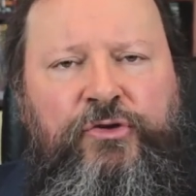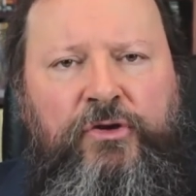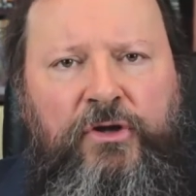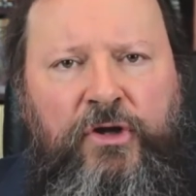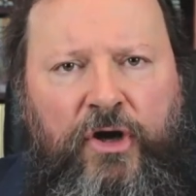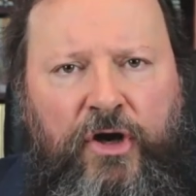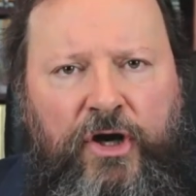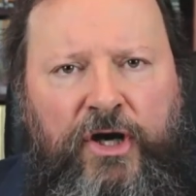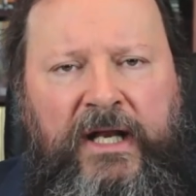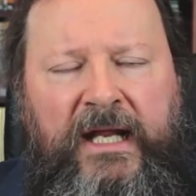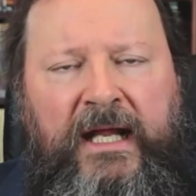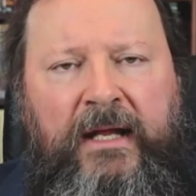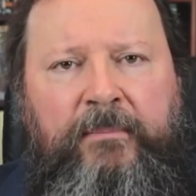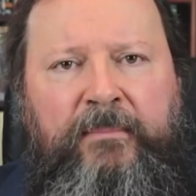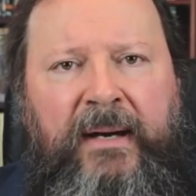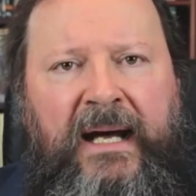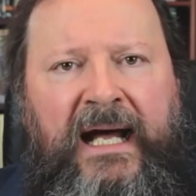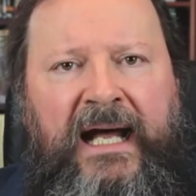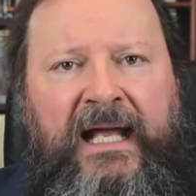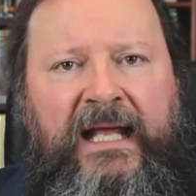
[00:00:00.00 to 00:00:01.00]
learning
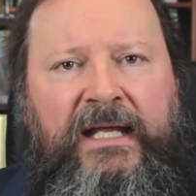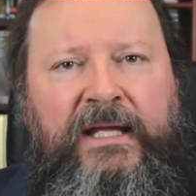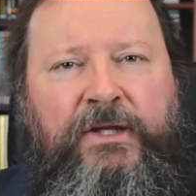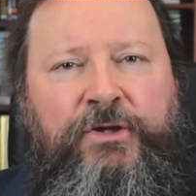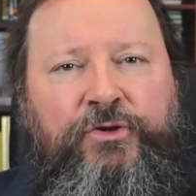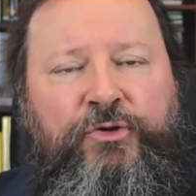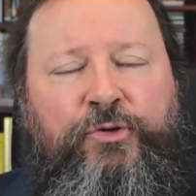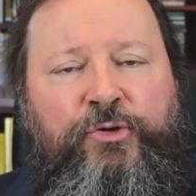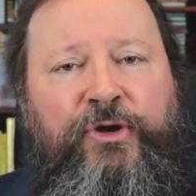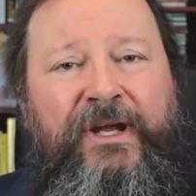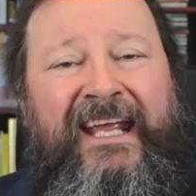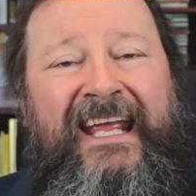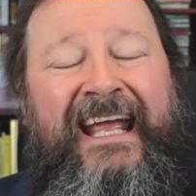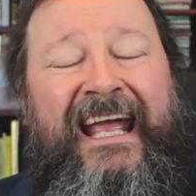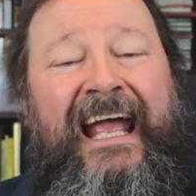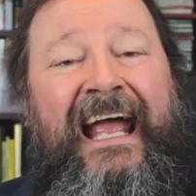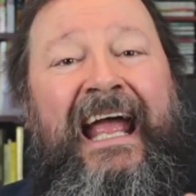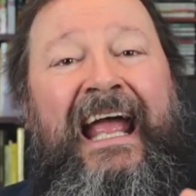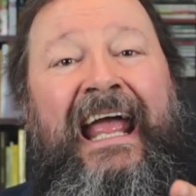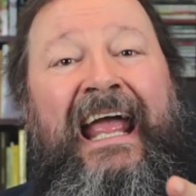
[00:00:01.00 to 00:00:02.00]
by doing
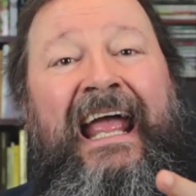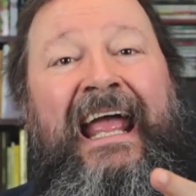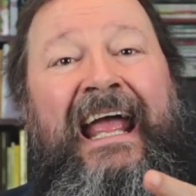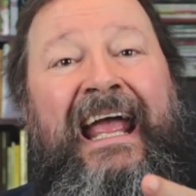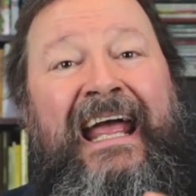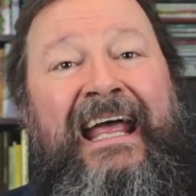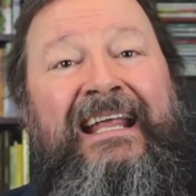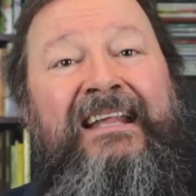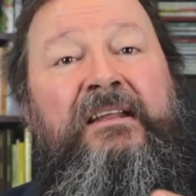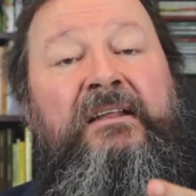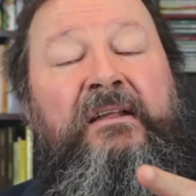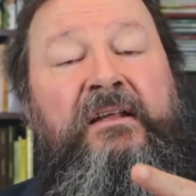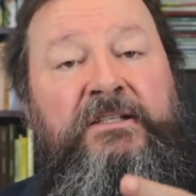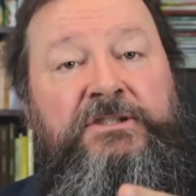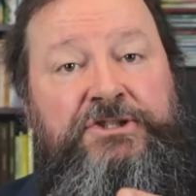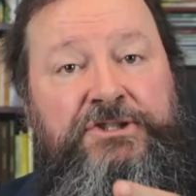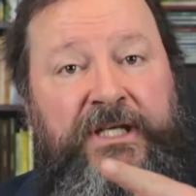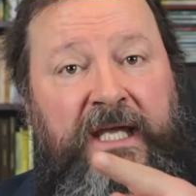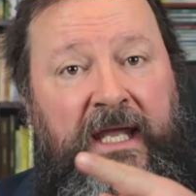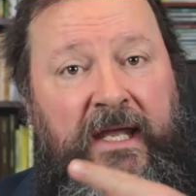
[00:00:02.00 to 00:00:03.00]
and
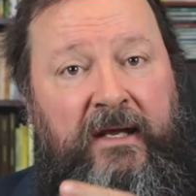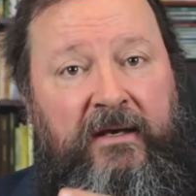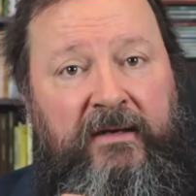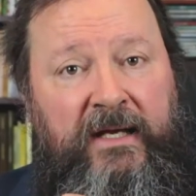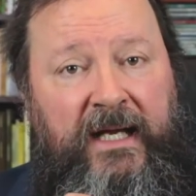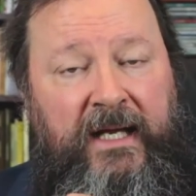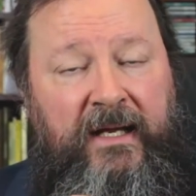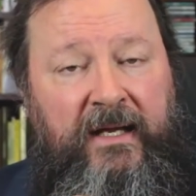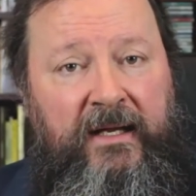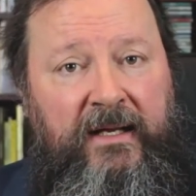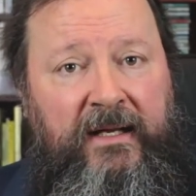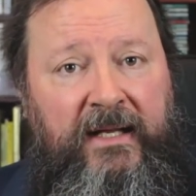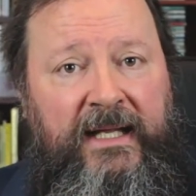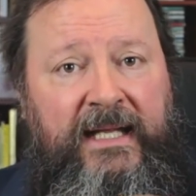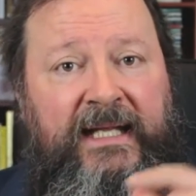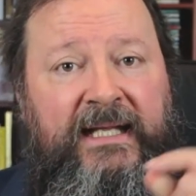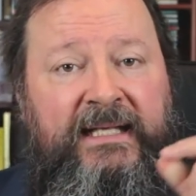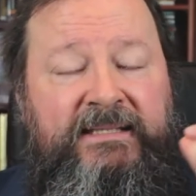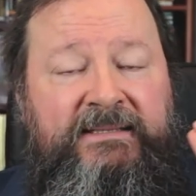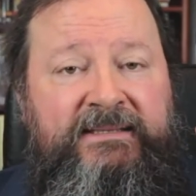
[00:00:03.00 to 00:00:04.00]
sharing
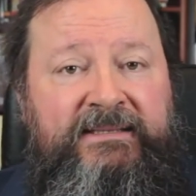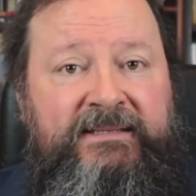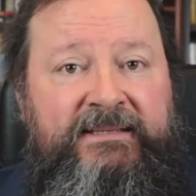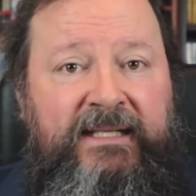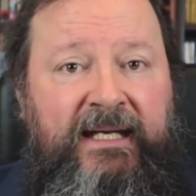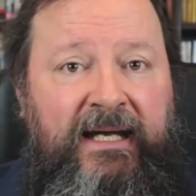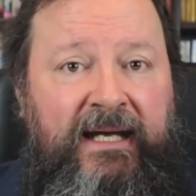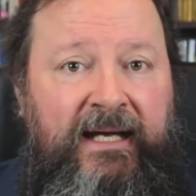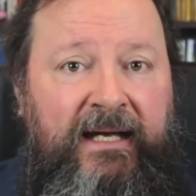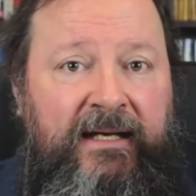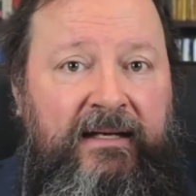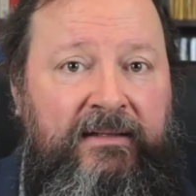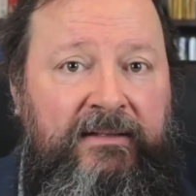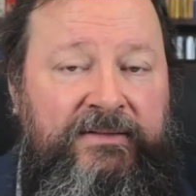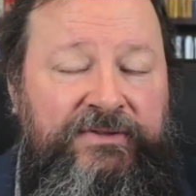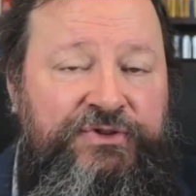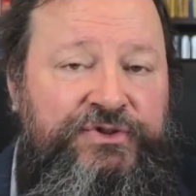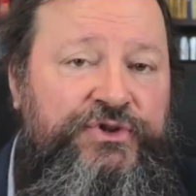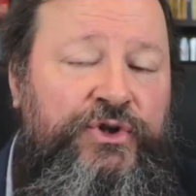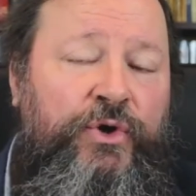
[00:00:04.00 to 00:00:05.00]
is
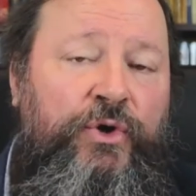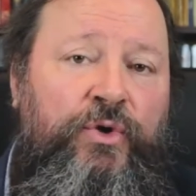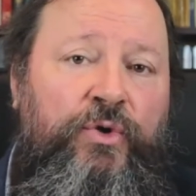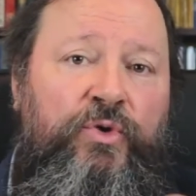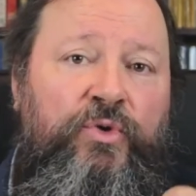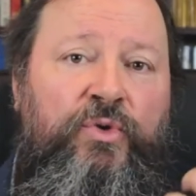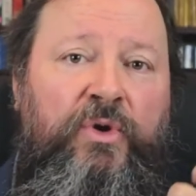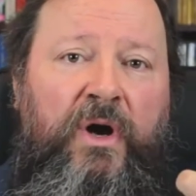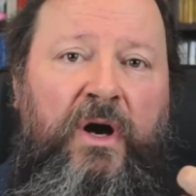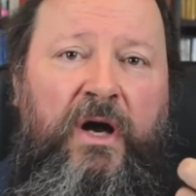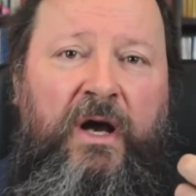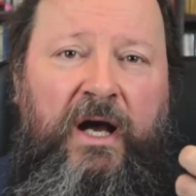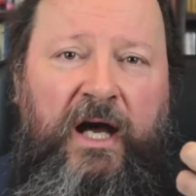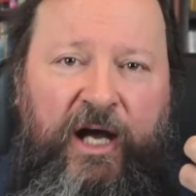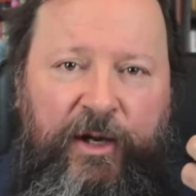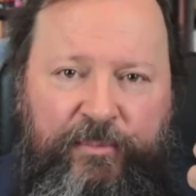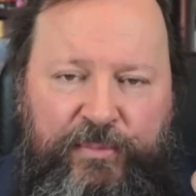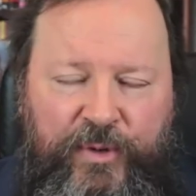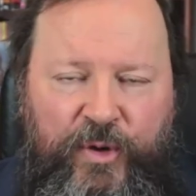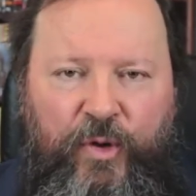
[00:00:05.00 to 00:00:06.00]
so
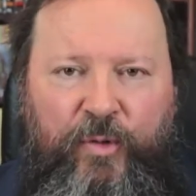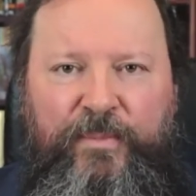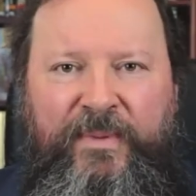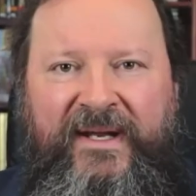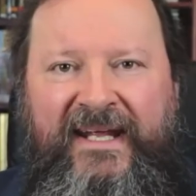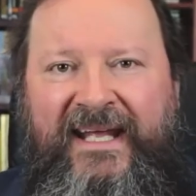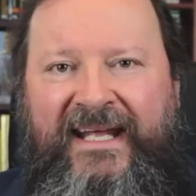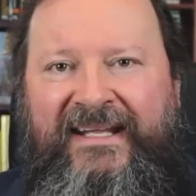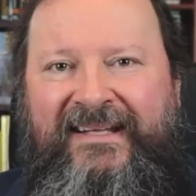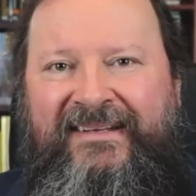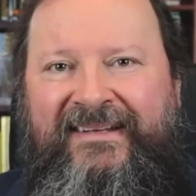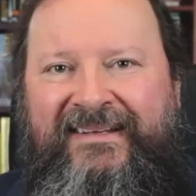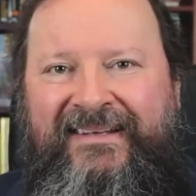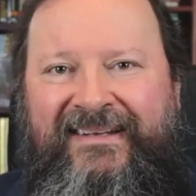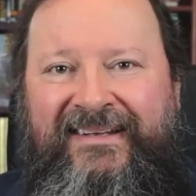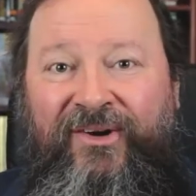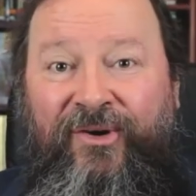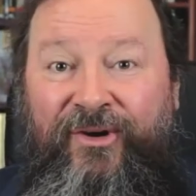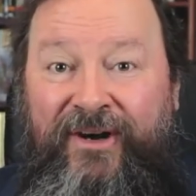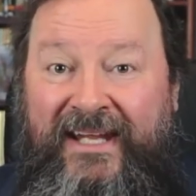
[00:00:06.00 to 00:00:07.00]
appropriate
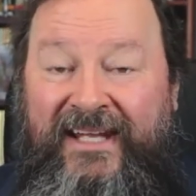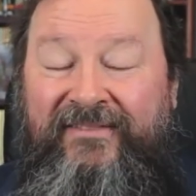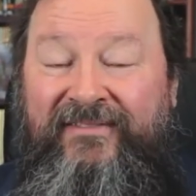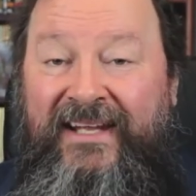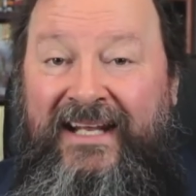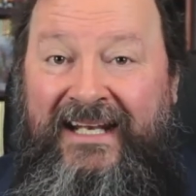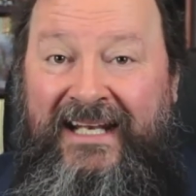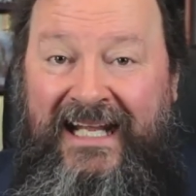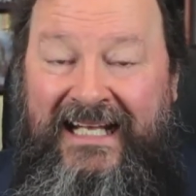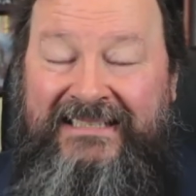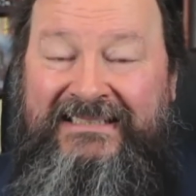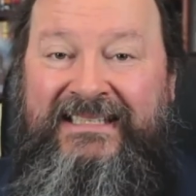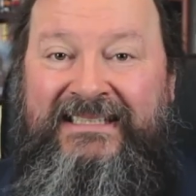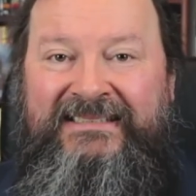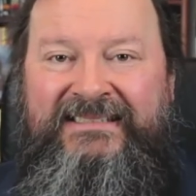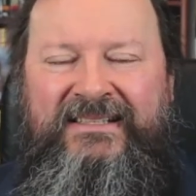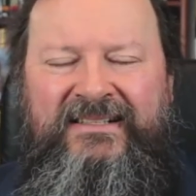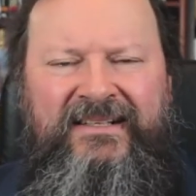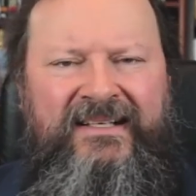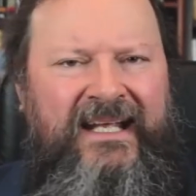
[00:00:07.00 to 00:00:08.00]
or even
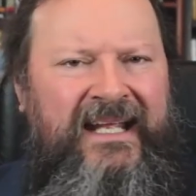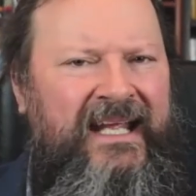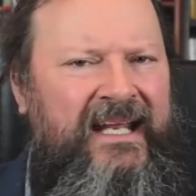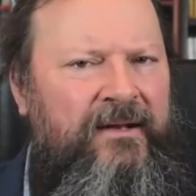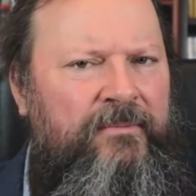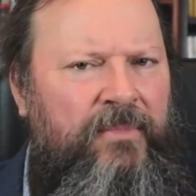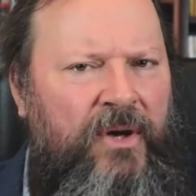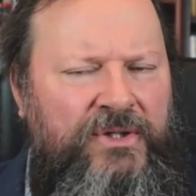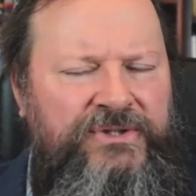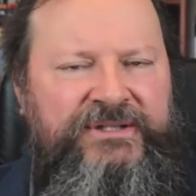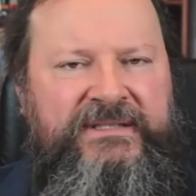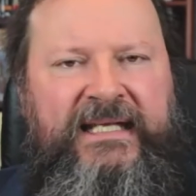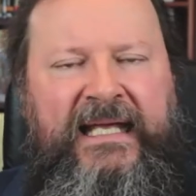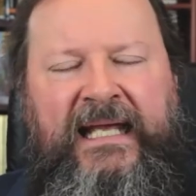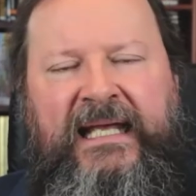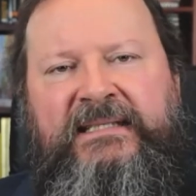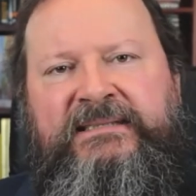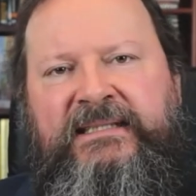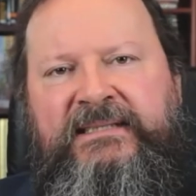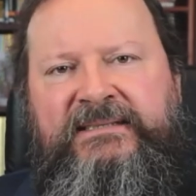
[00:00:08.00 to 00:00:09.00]
necessary in most
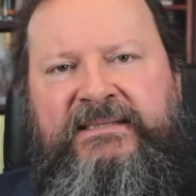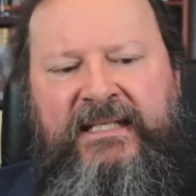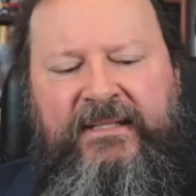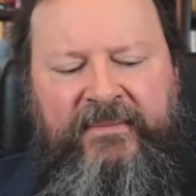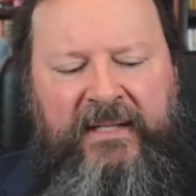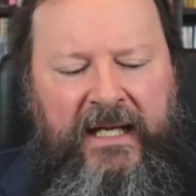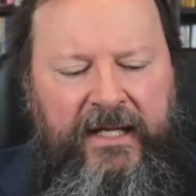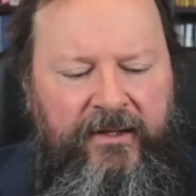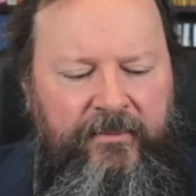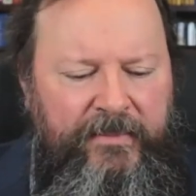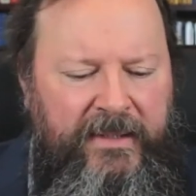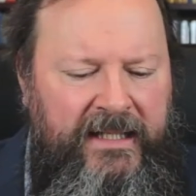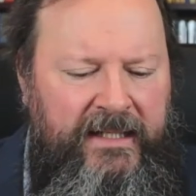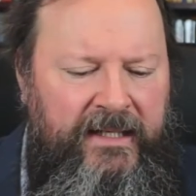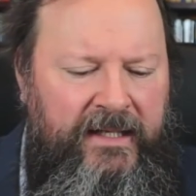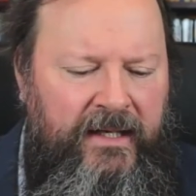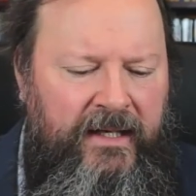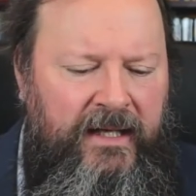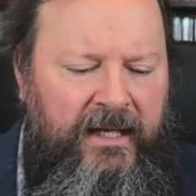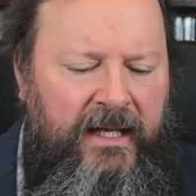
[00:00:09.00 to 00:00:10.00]
cases, in my
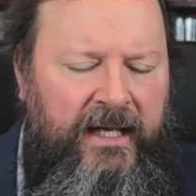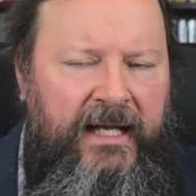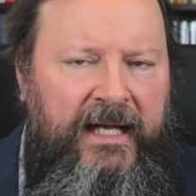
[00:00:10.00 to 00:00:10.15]
opinion,